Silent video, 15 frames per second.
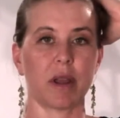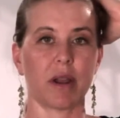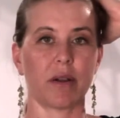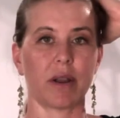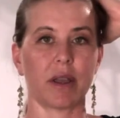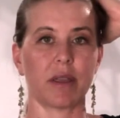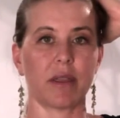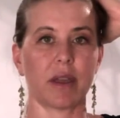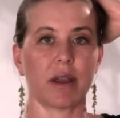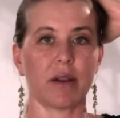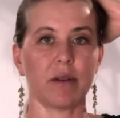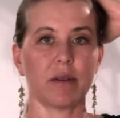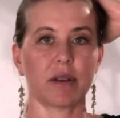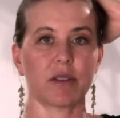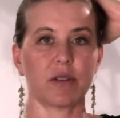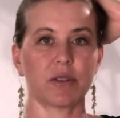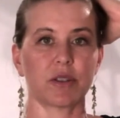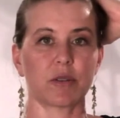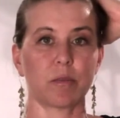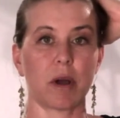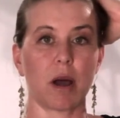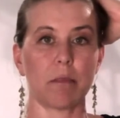area there, because you're
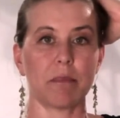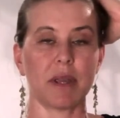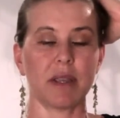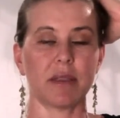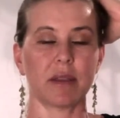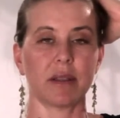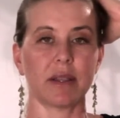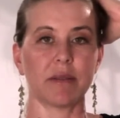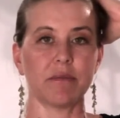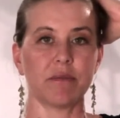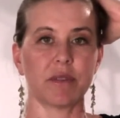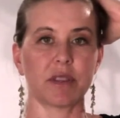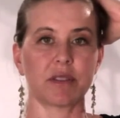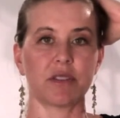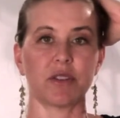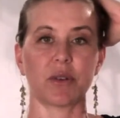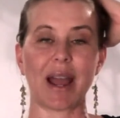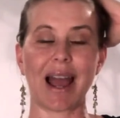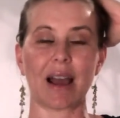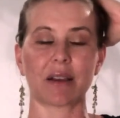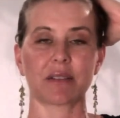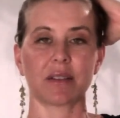just pumping the lymph. This is your
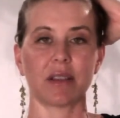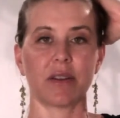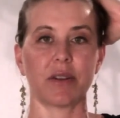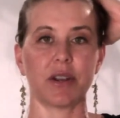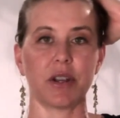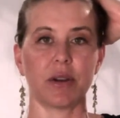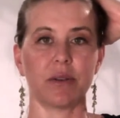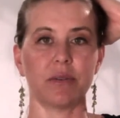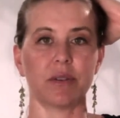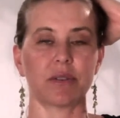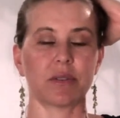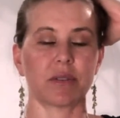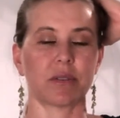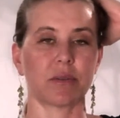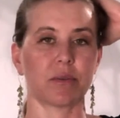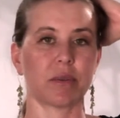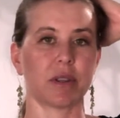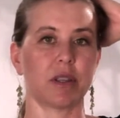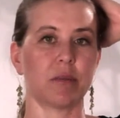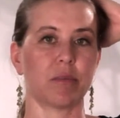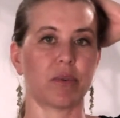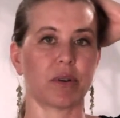axillary node, so this is really
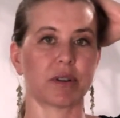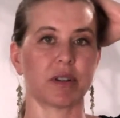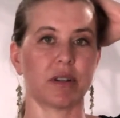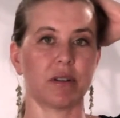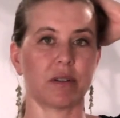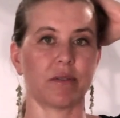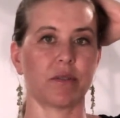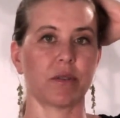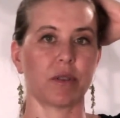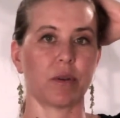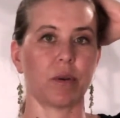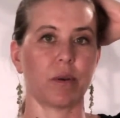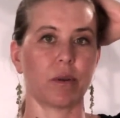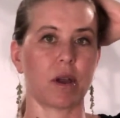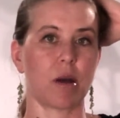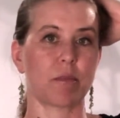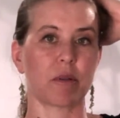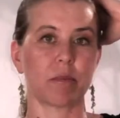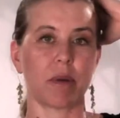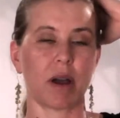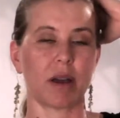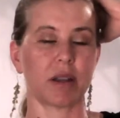important for the whole upper
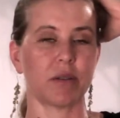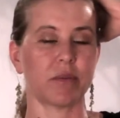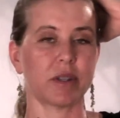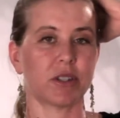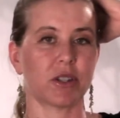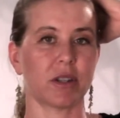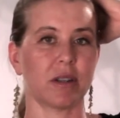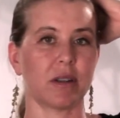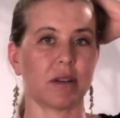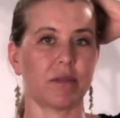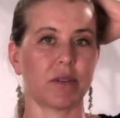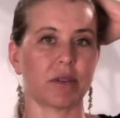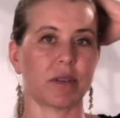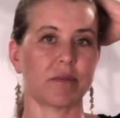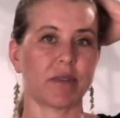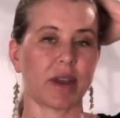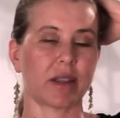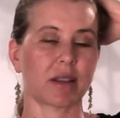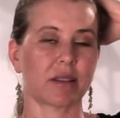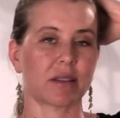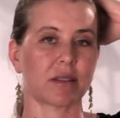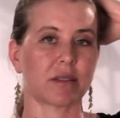body region of your
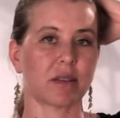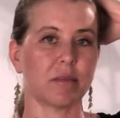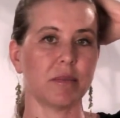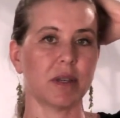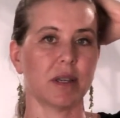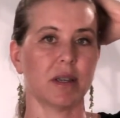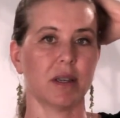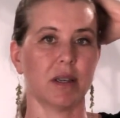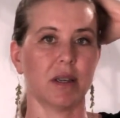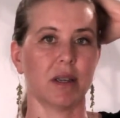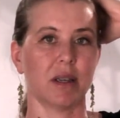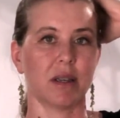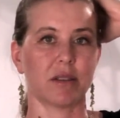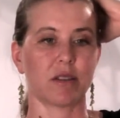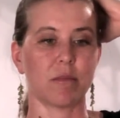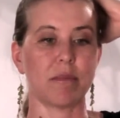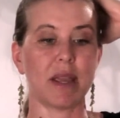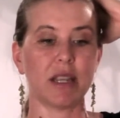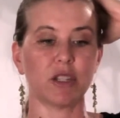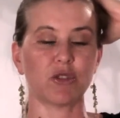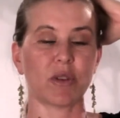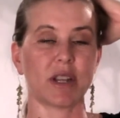lymphatic system. It's a
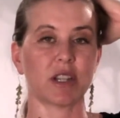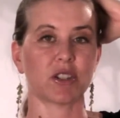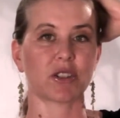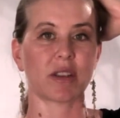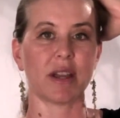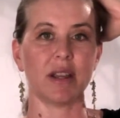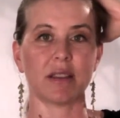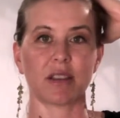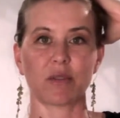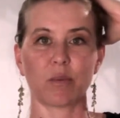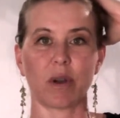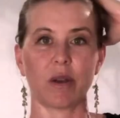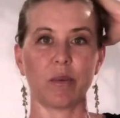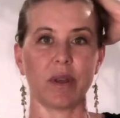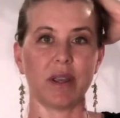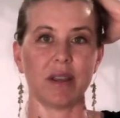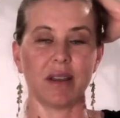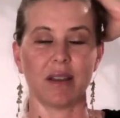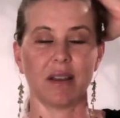main drainage site. That's why we